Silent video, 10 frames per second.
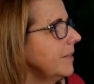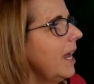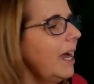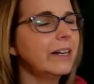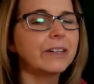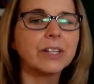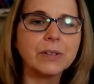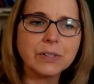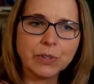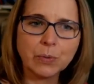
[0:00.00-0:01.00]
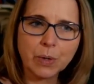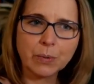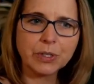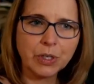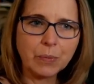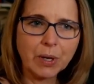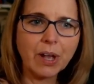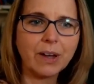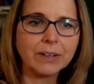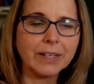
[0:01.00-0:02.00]
And those of you who work with
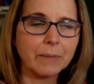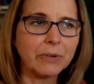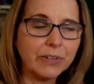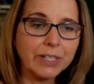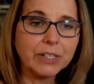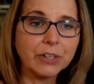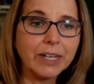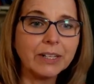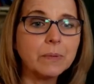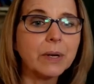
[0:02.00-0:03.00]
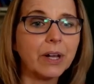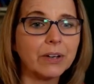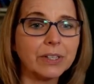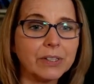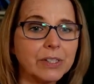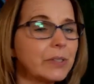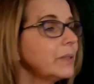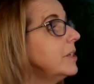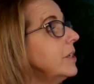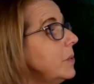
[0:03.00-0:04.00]
Numicon, I'm a fully trained Numicon
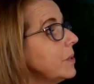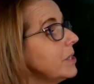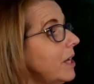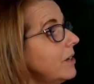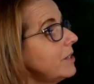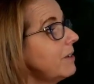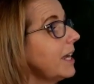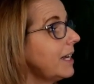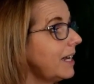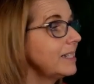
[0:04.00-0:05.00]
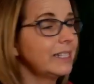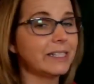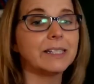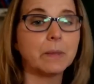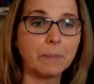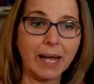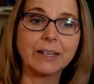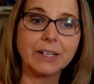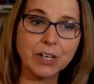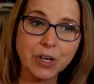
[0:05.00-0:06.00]
consultant, you will start to recognize this is the pattern
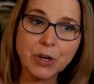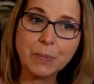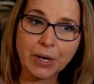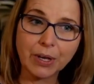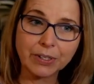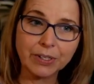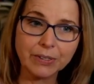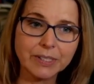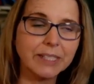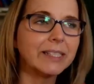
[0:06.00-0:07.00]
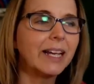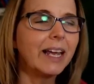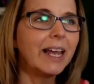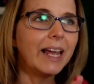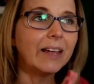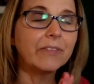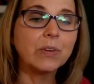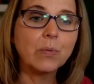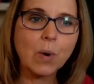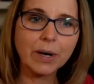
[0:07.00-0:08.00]
that Numicon uses. If you
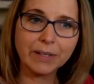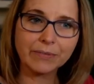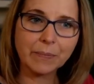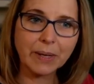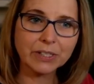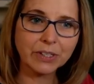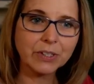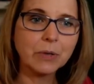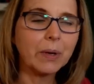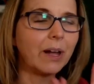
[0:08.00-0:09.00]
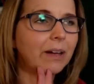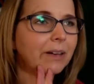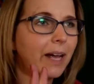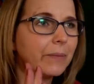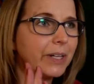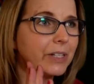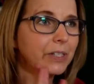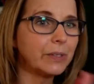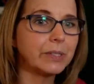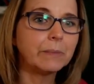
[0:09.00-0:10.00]
want information on Numicon, I'm going to
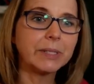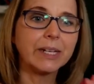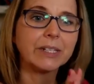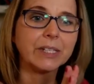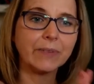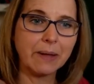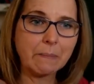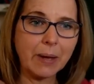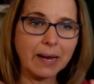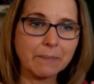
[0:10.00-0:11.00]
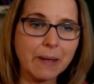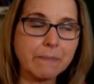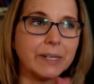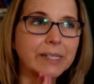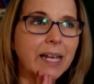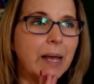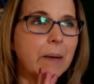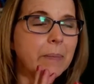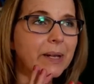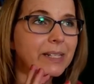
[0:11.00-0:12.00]
do some sessions for Impact members,
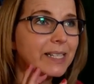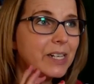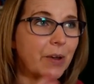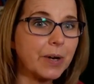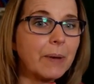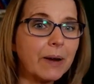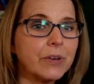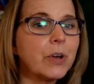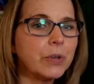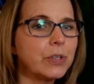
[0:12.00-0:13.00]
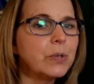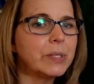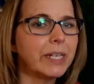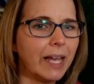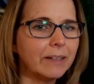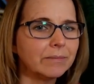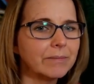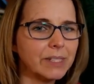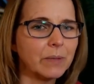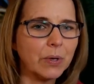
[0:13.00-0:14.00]
because it's not about not using it. And
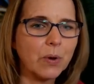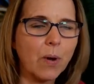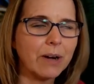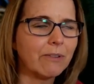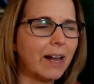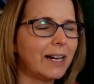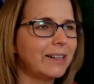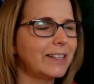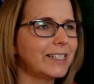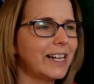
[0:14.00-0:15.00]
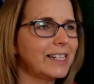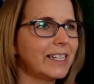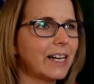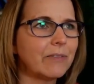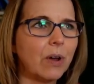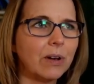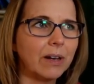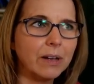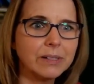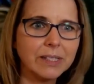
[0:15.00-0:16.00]
someone quite rightly the other day said, I've got
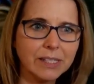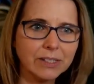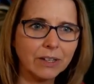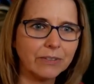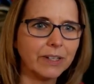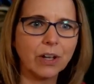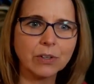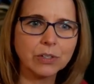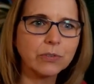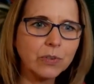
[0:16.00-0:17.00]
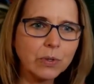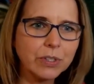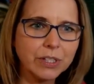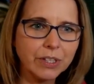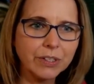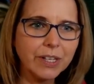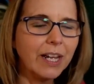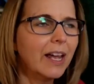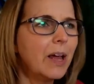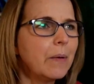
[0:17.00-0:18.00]
loads of this stuff, it costs a fortune,
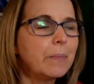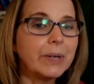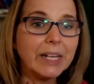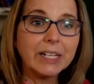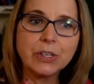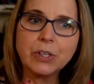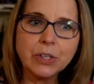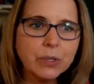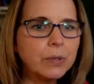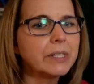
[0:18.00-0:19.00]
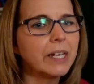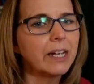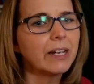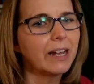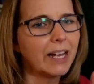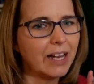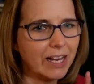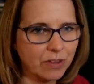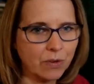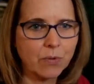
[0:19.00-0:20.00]
but use it
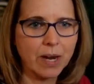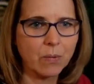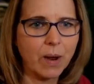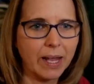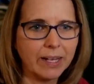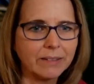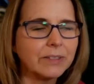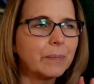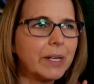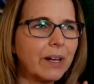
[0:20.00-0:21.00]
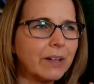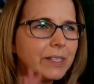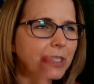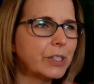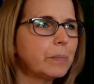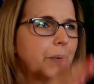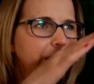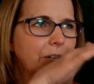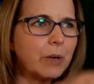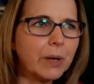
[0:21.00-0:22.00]
in the right way. Because just putting
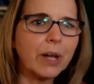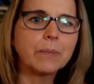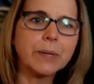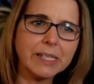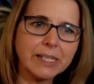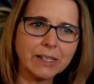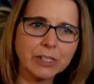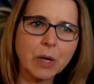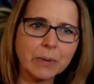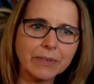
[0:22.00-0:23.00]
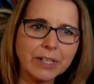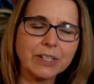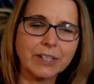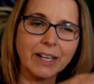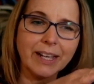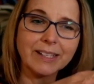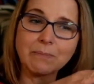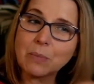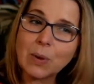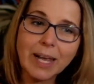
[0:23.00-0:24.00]
Numicon pieces on top of each other is
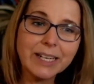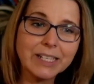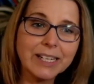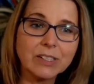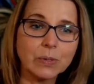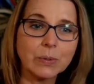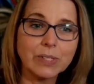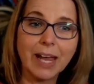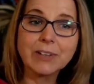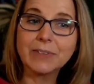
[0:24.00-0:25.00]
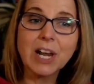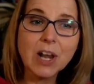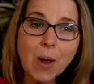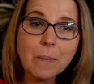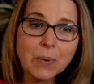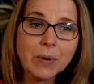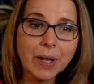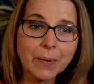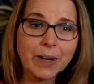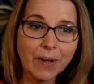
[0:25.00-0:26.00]
more like jigsaws. You have to have a lot more
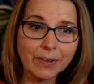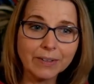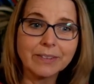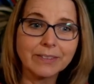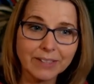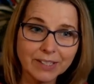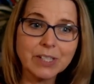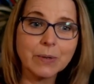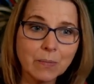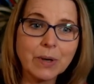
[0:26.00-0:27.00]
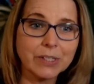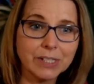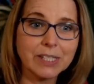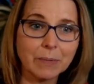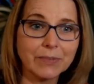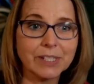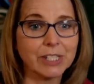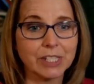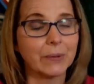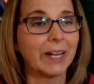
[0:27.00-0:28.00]
going on than doing what just some of us are
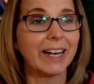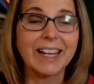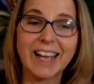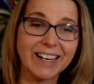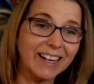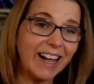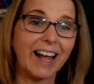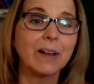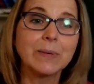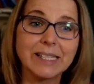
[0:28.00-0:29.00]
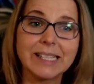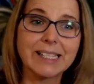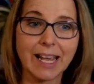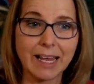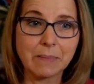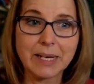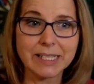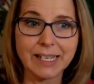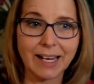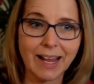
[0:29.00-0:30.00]
doing. And again, I was the same
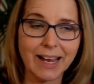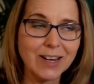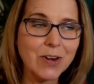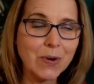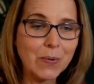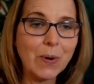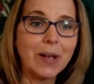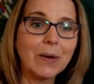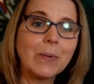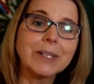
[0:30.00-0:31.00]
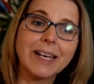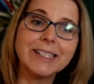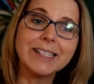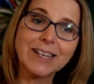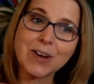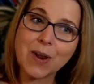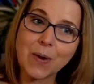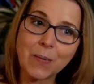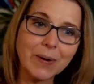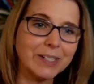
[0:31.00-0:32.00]
until I knew what I didn't know,
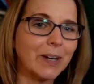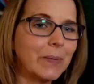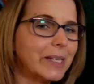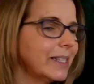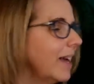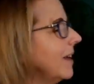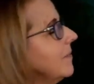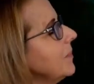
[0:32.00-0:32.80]
shall we say.